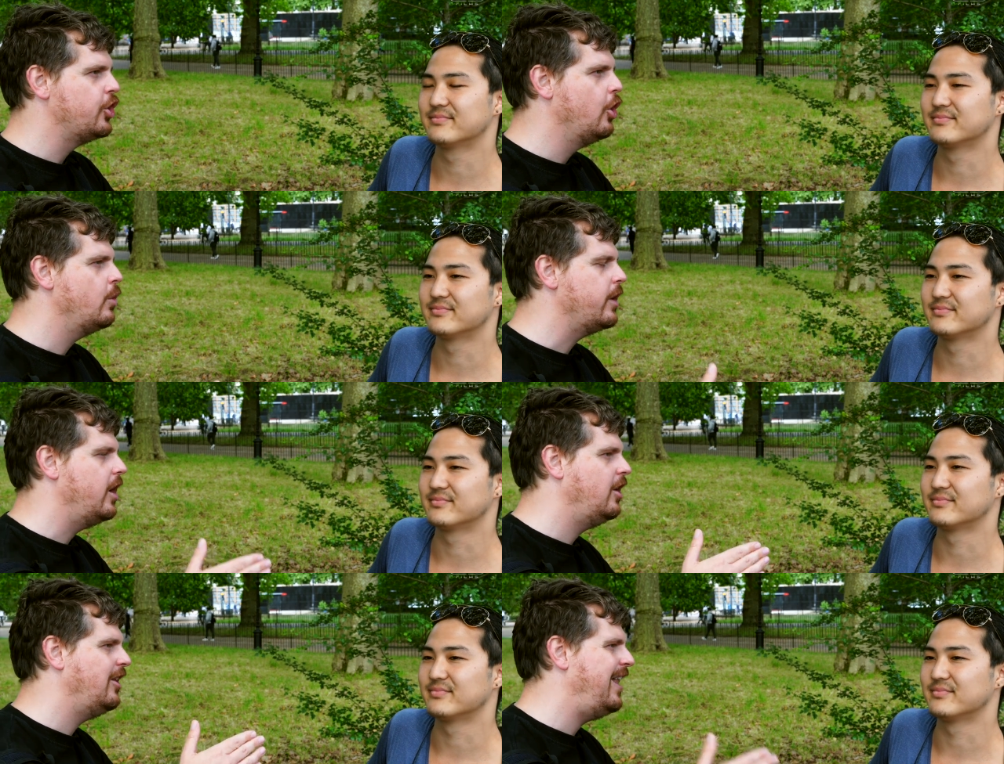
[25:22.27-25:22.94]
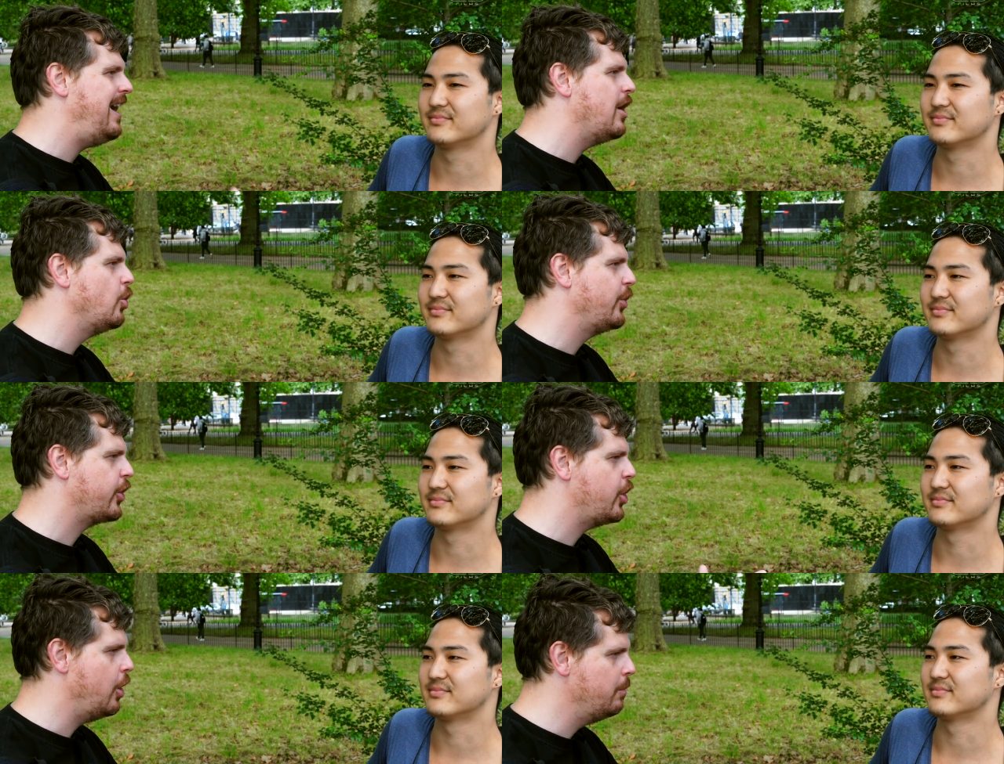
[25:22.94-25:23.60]
Speaker 1: don't allow
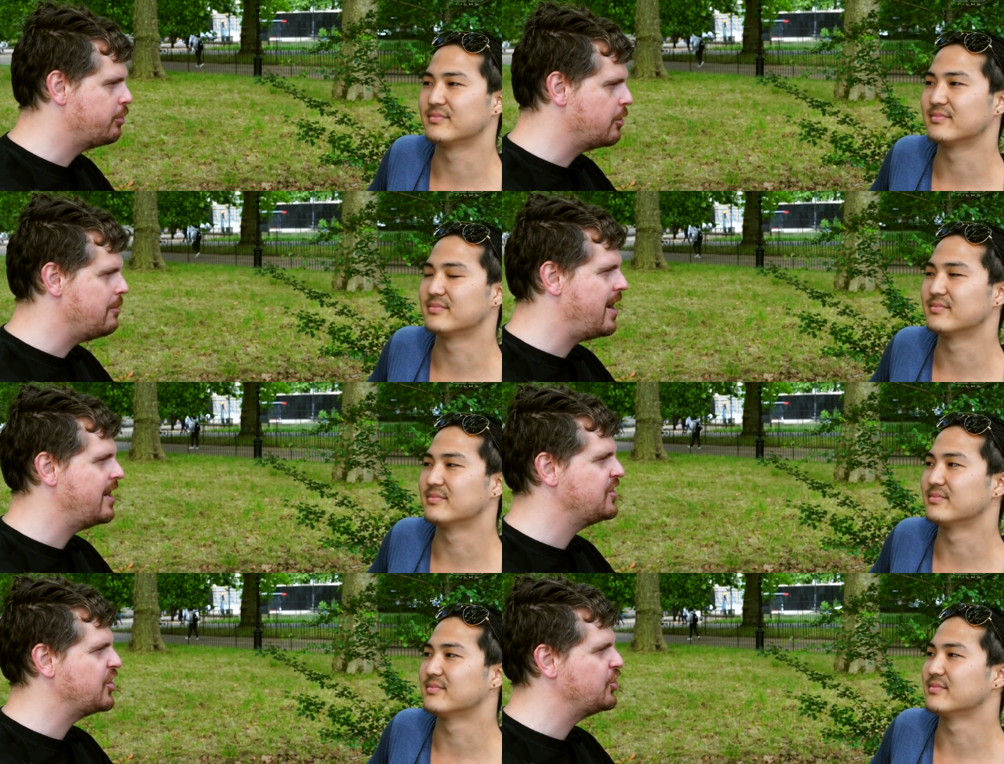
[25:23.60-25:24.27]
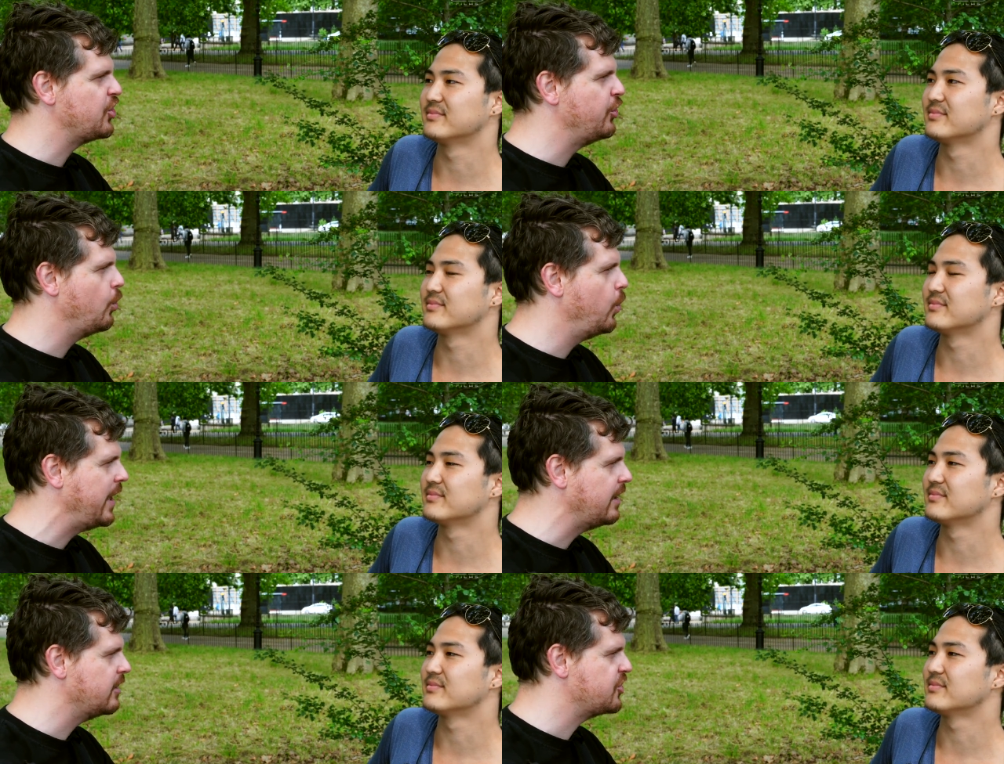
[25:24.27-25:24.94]
the compromises and the
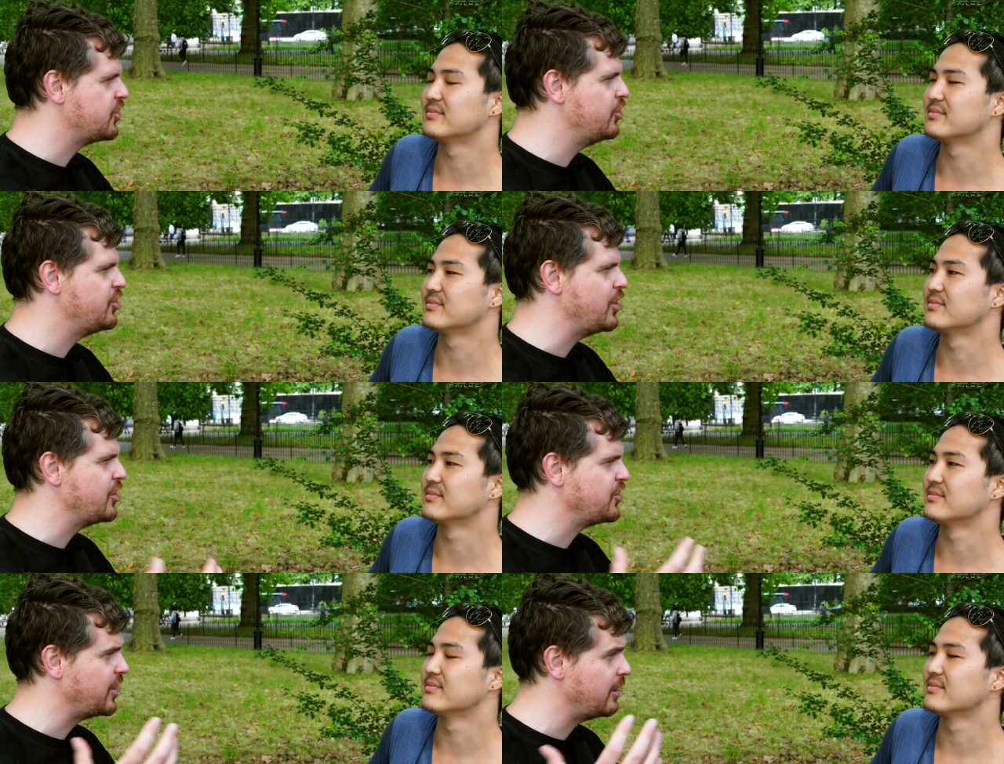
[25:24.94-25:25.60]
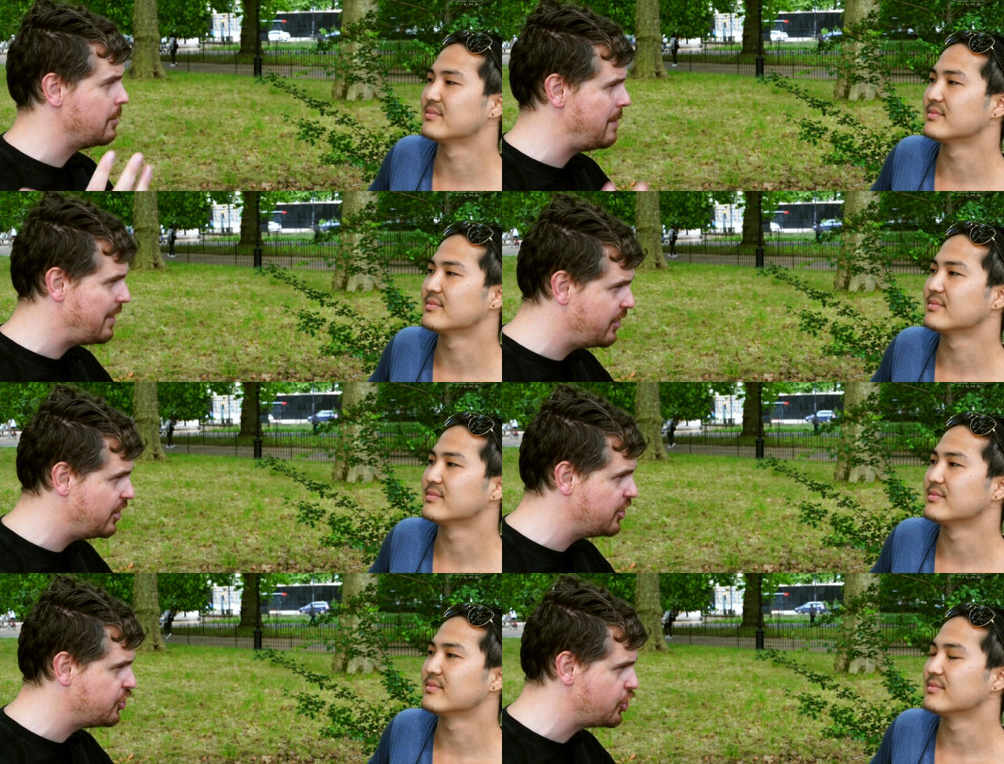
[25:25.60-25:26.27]
weaknesses that you see in the
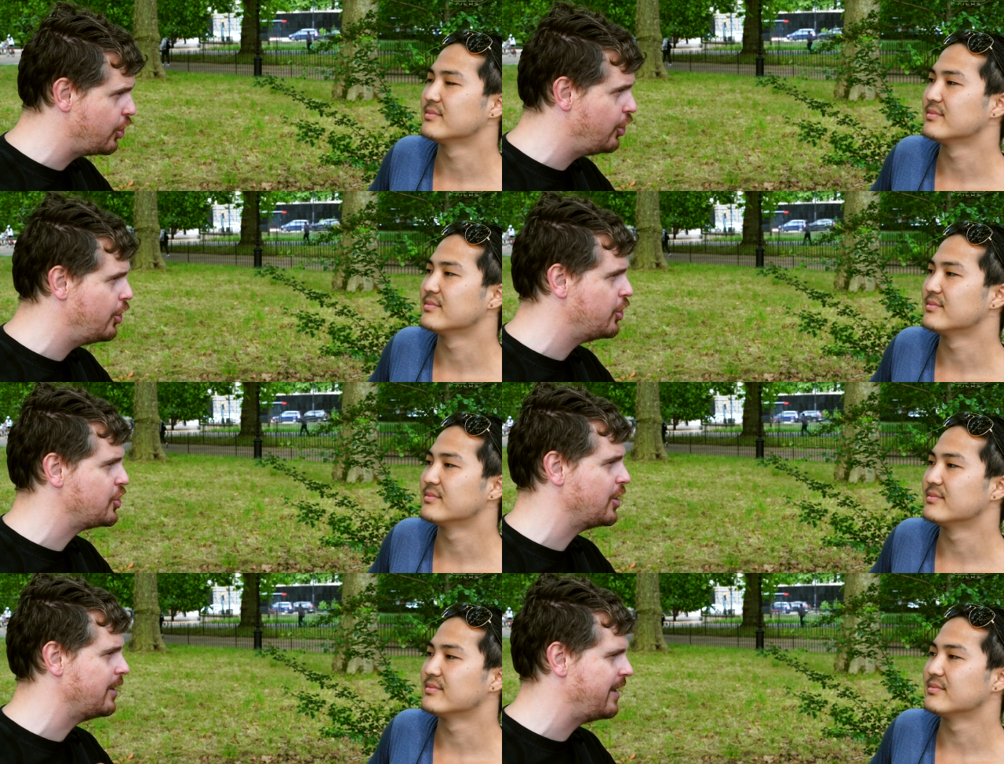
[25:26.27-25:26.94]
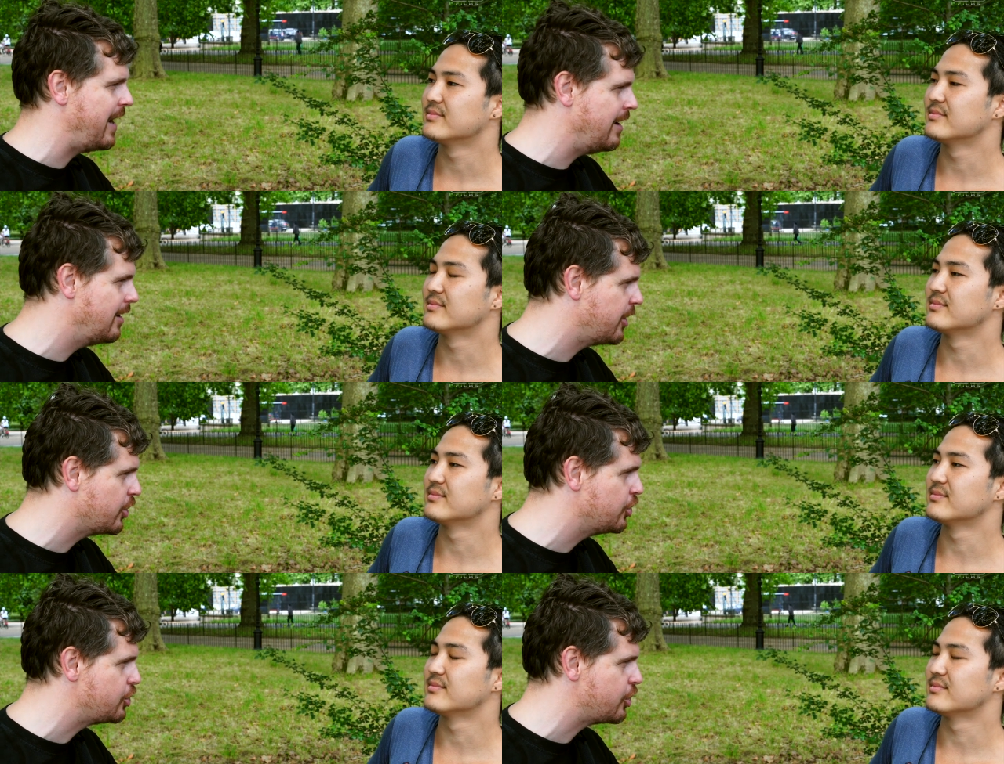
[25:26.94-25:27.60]
Methodist church and in the
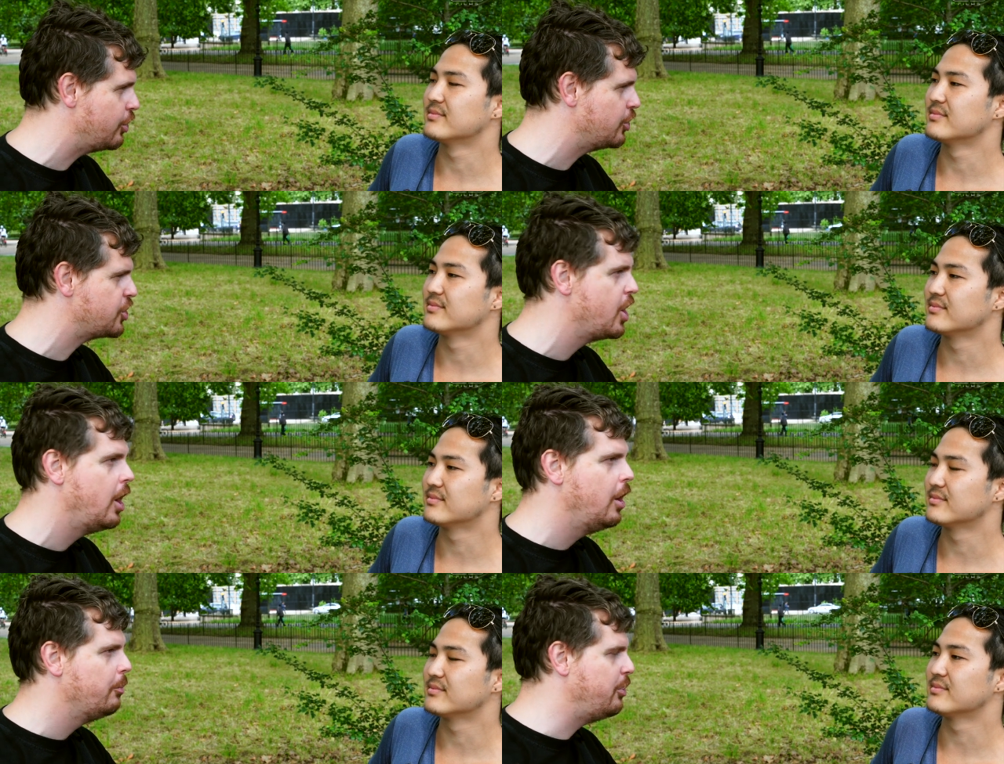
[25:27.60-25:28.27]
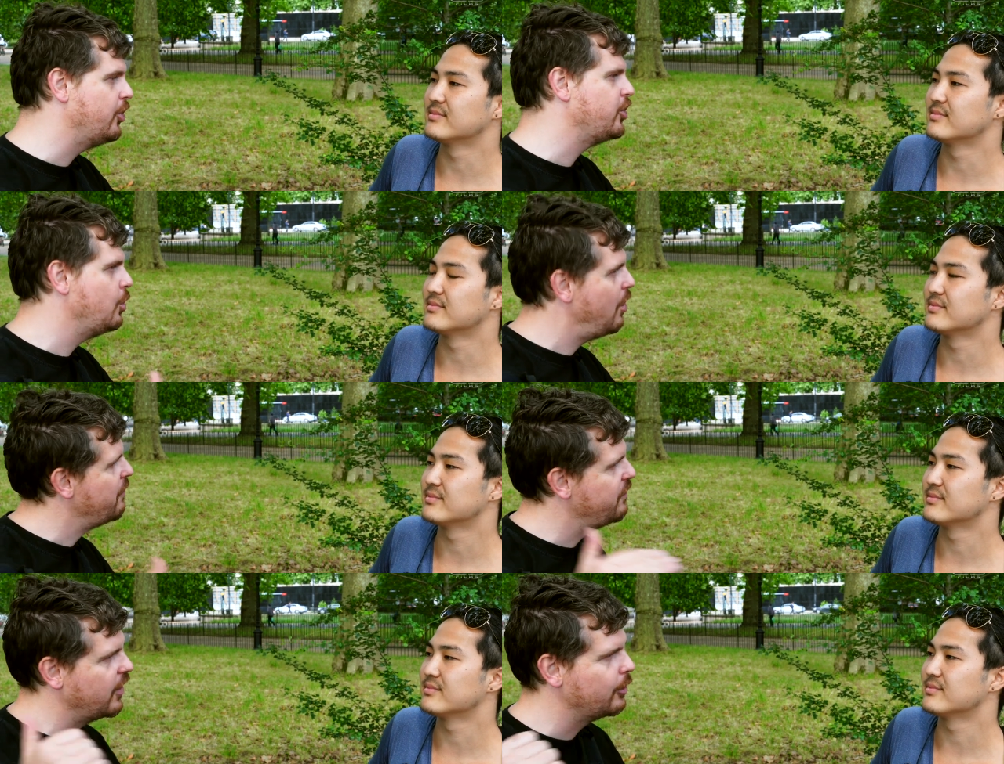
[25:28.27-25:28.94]
Anglican church put
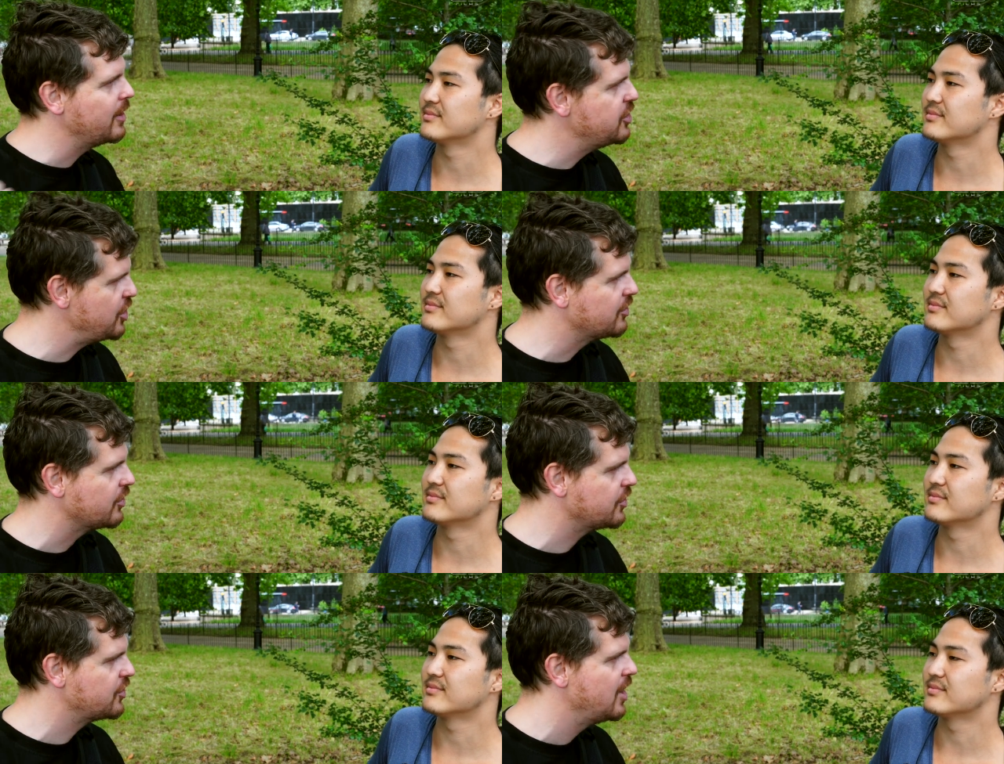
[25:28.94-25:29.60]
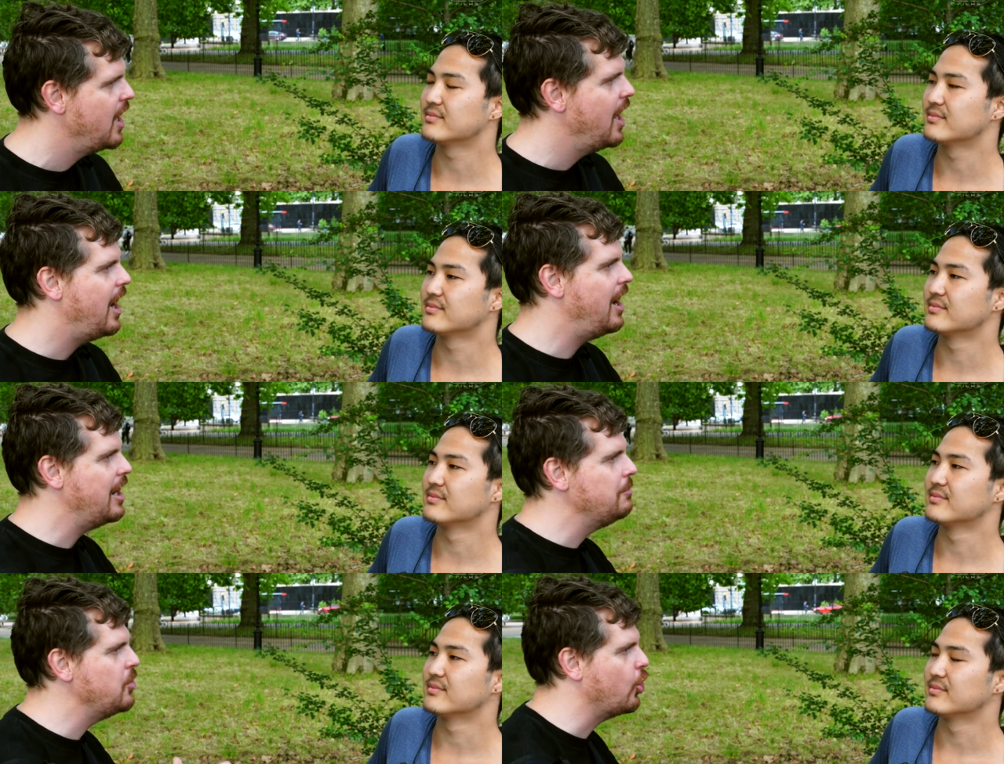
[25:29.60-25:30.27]
you off following Jesus.
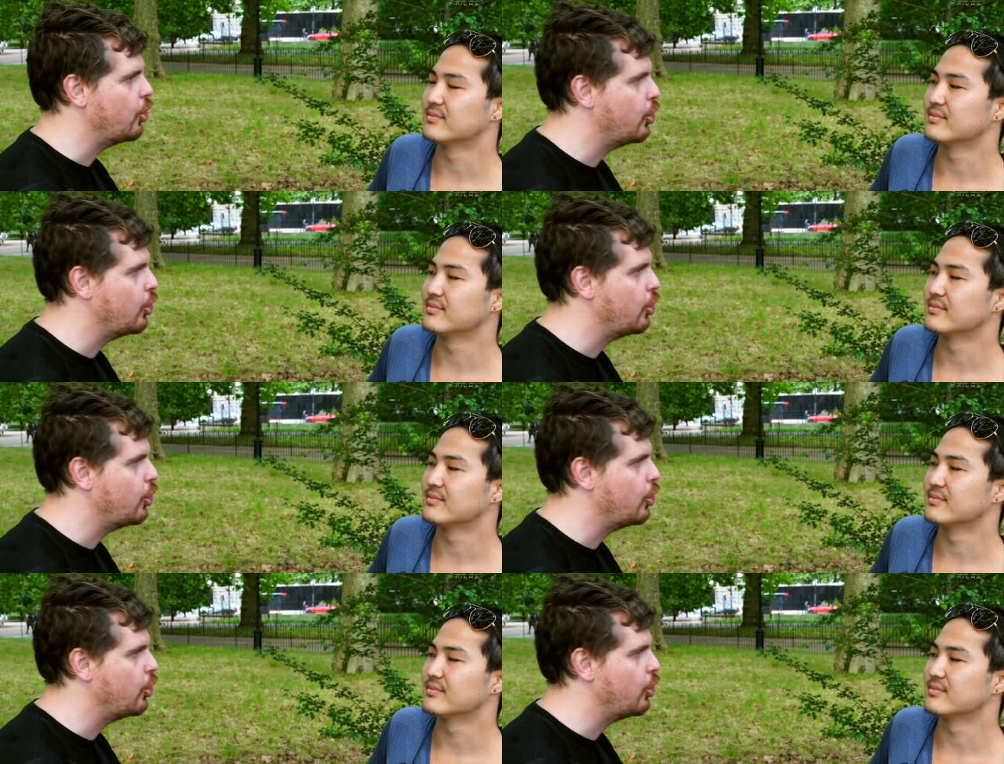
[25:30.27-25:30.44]
I'm not